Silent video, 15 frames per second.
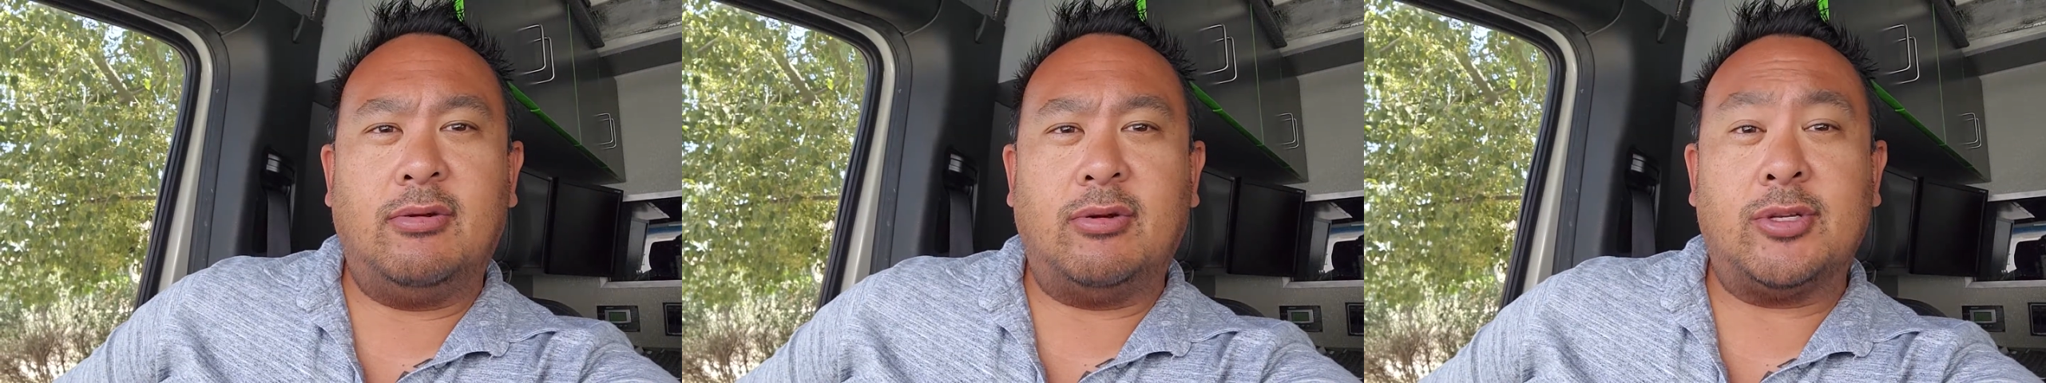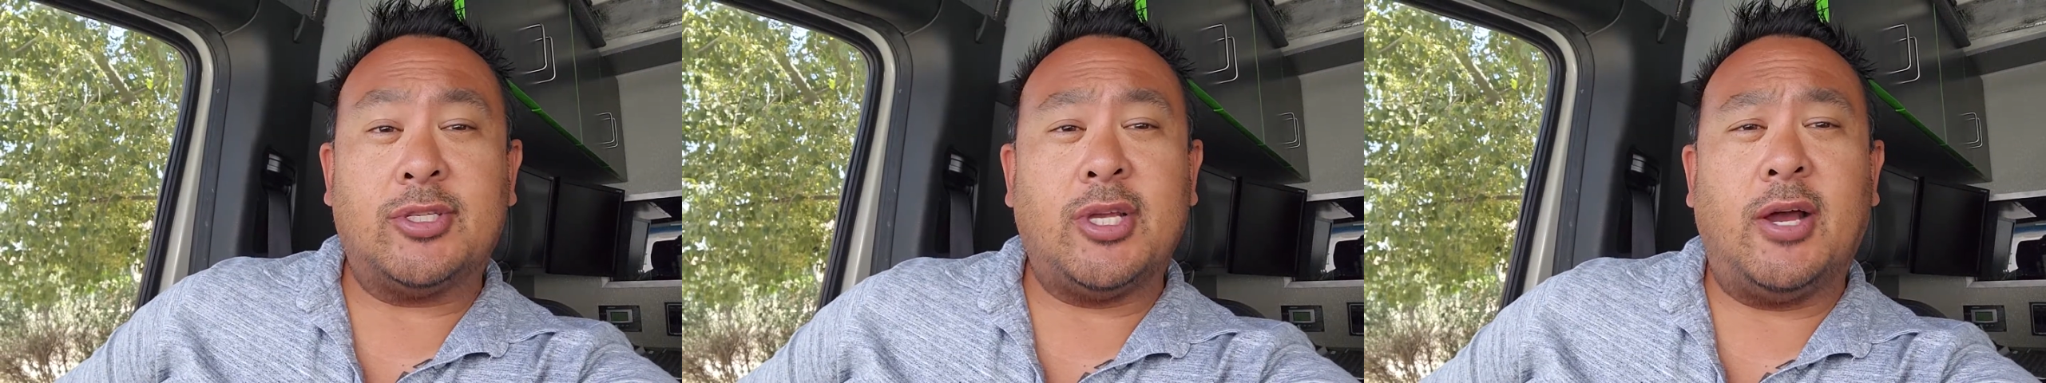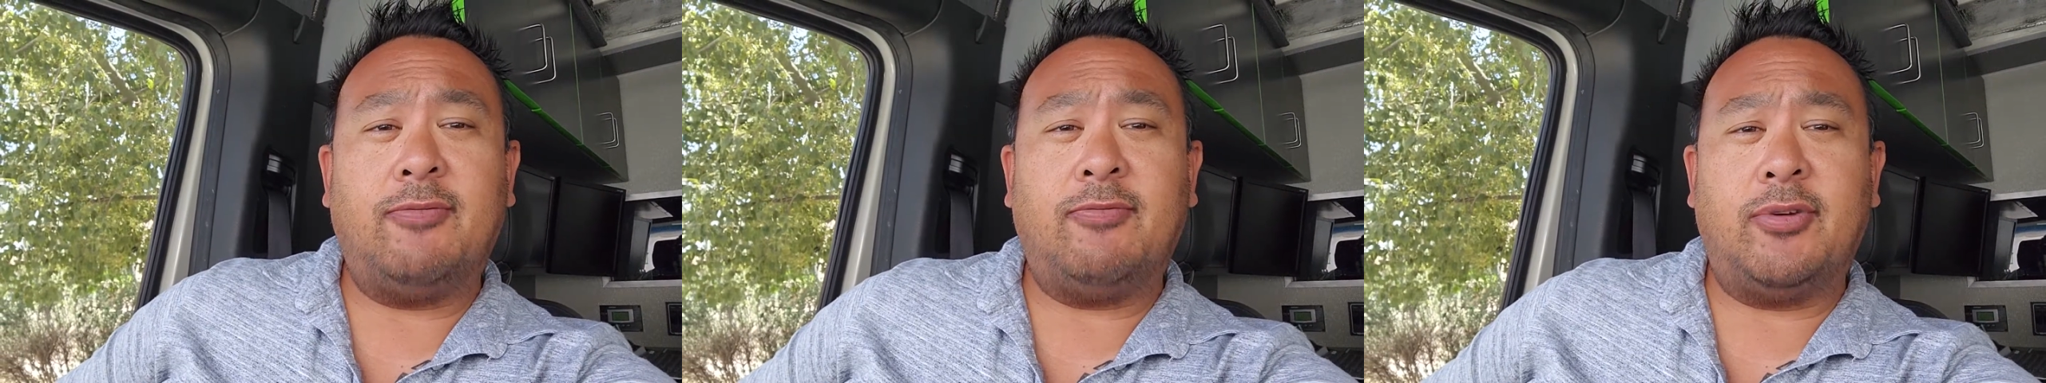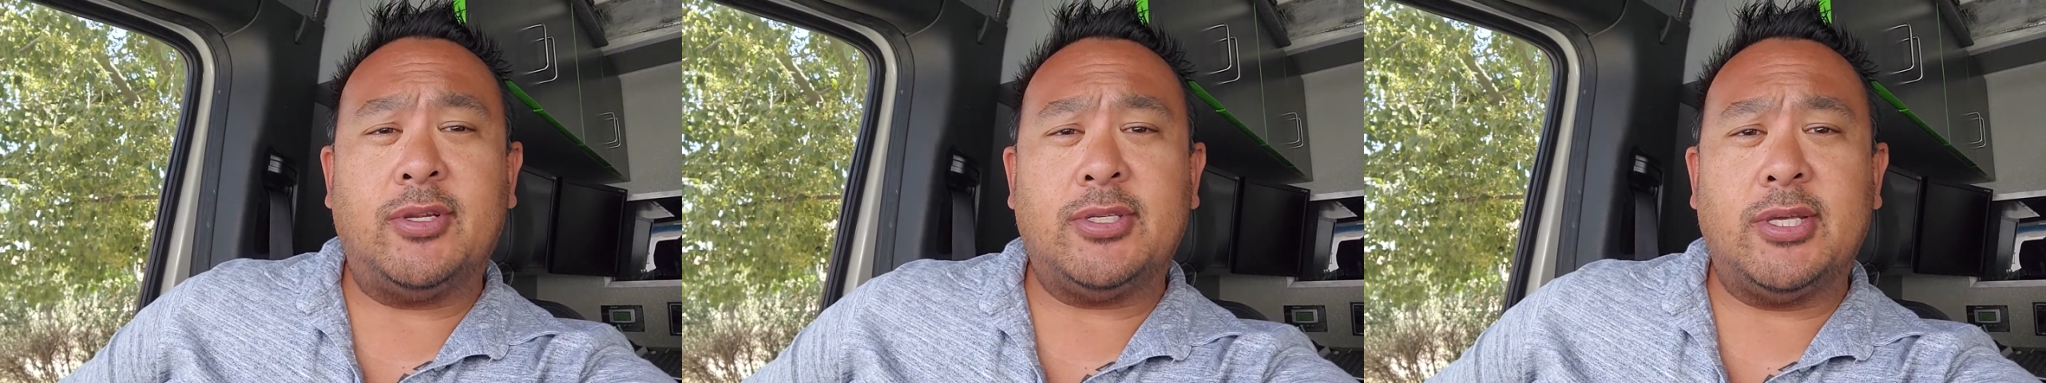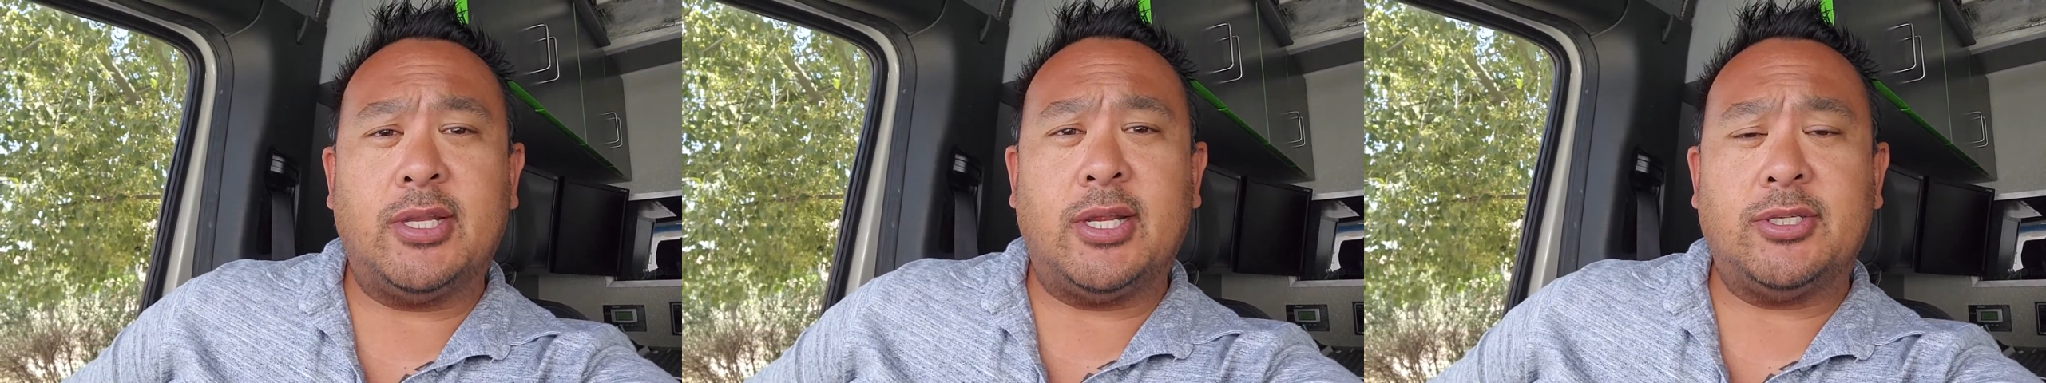or soft
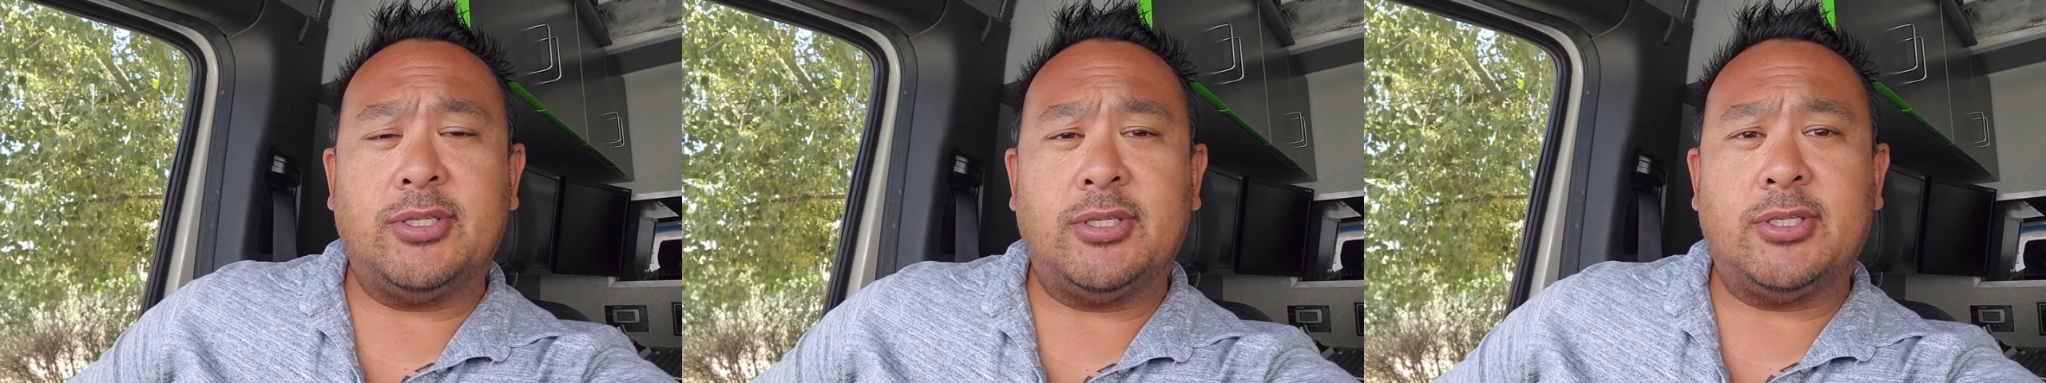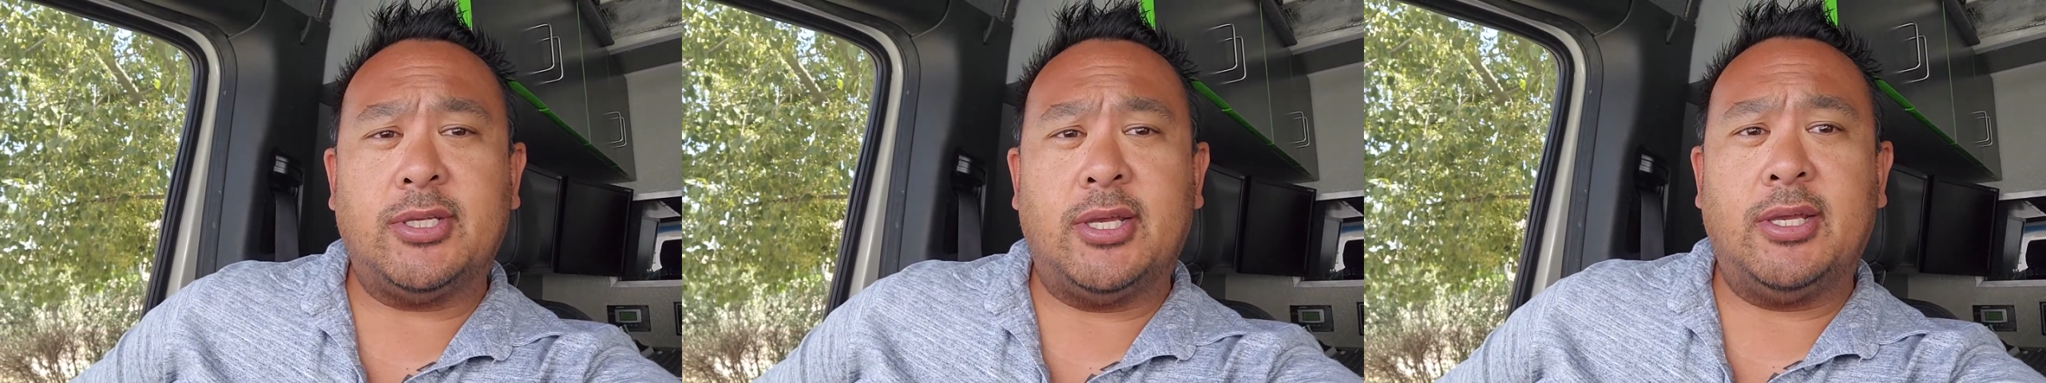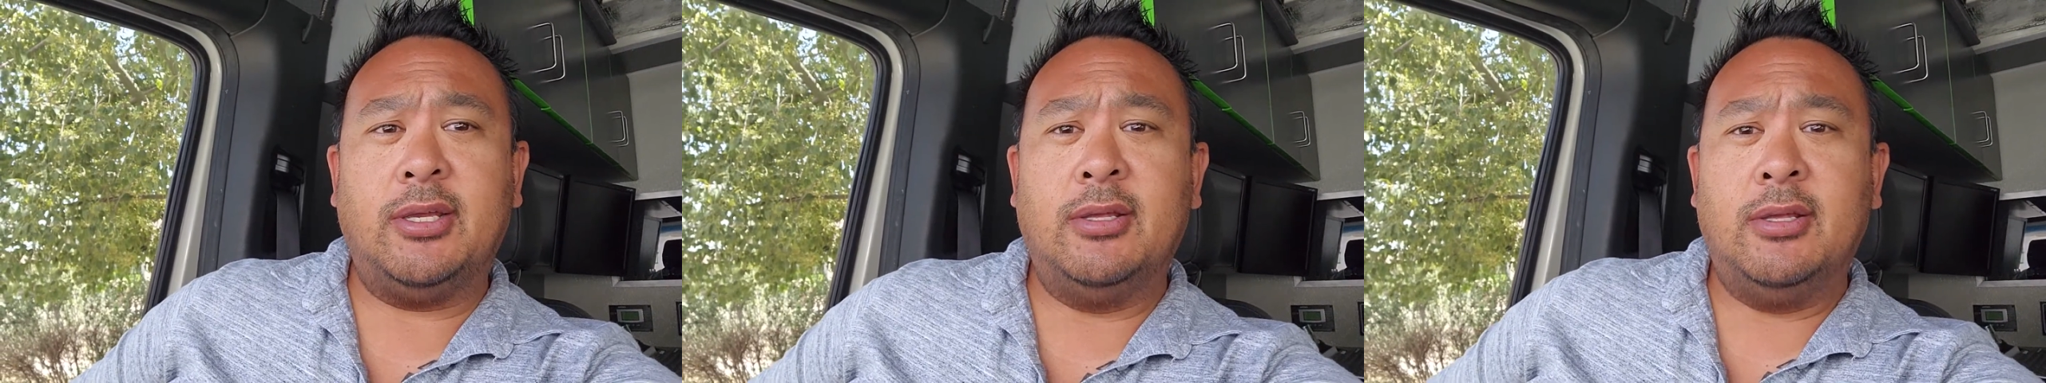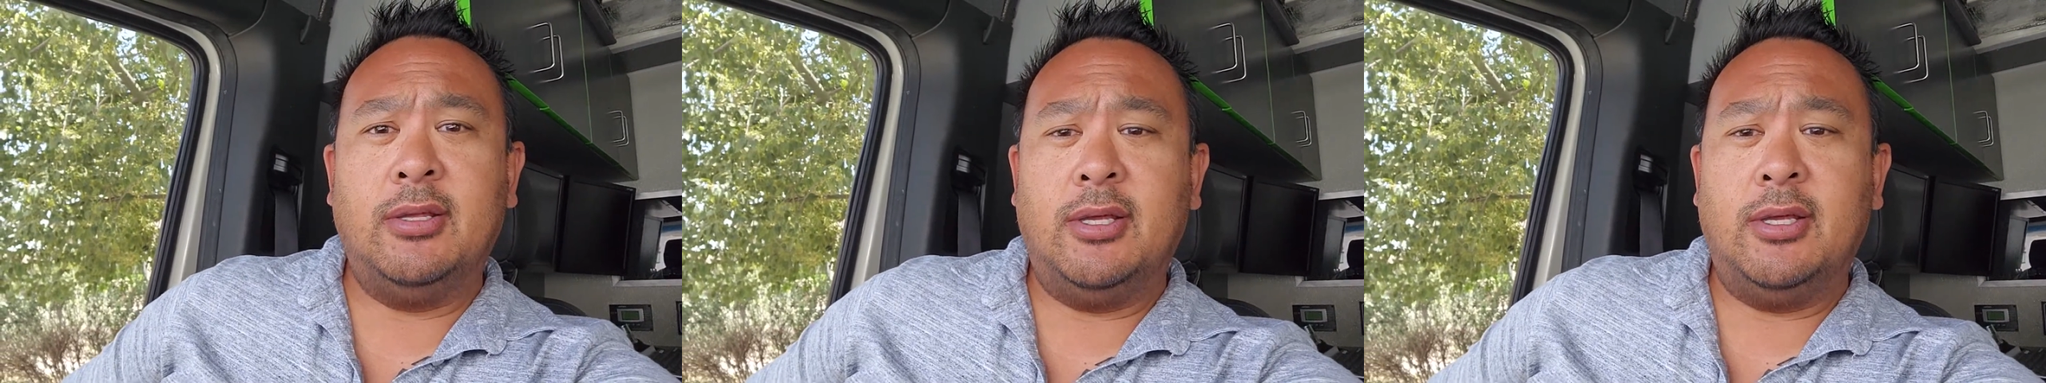reset I should say.